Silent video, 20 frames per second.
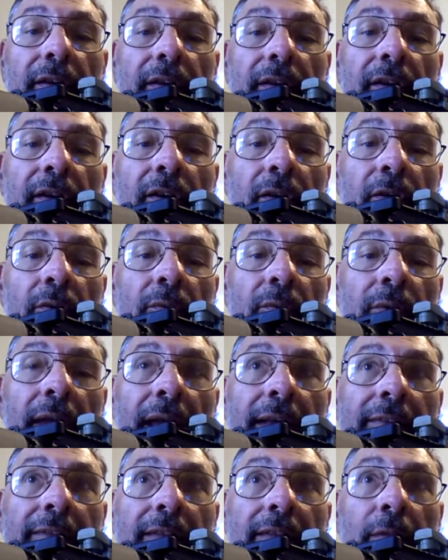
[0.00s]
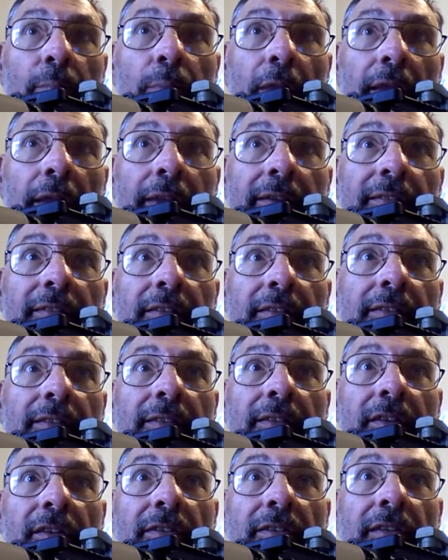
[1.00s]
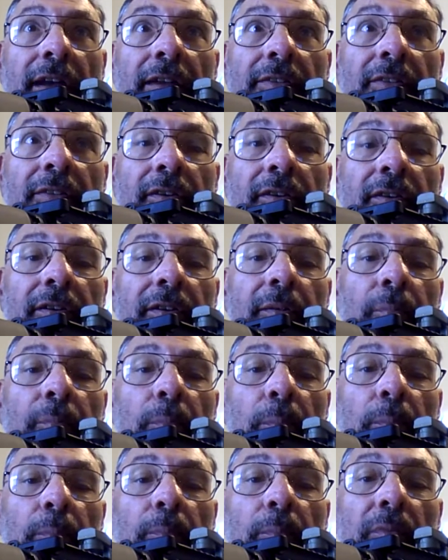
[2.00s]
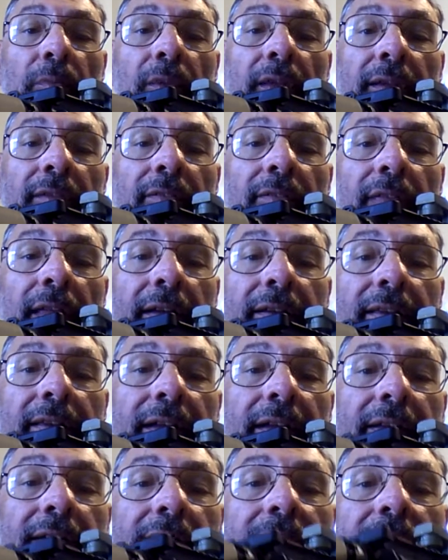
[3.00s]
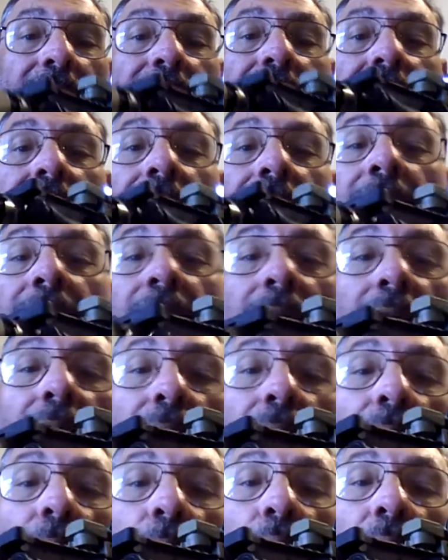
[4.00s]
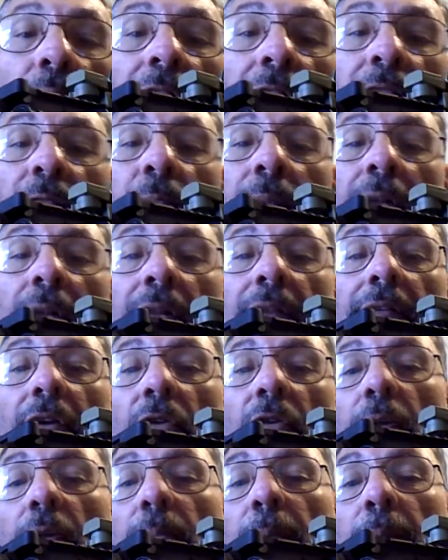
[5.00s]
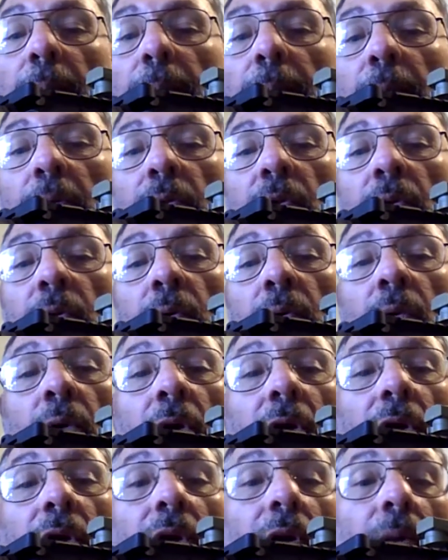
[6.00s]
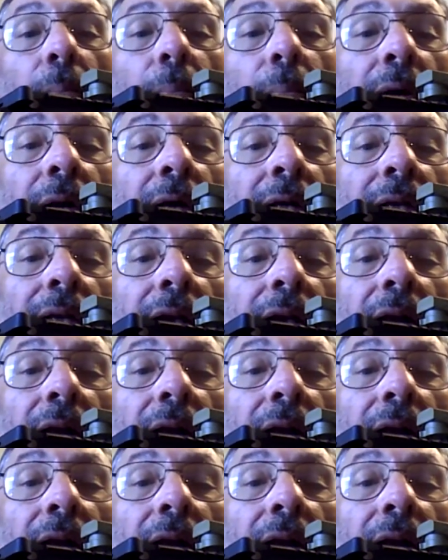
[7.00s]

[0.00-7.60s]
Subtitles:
nasty places in the desert and things like that our brave military people do. But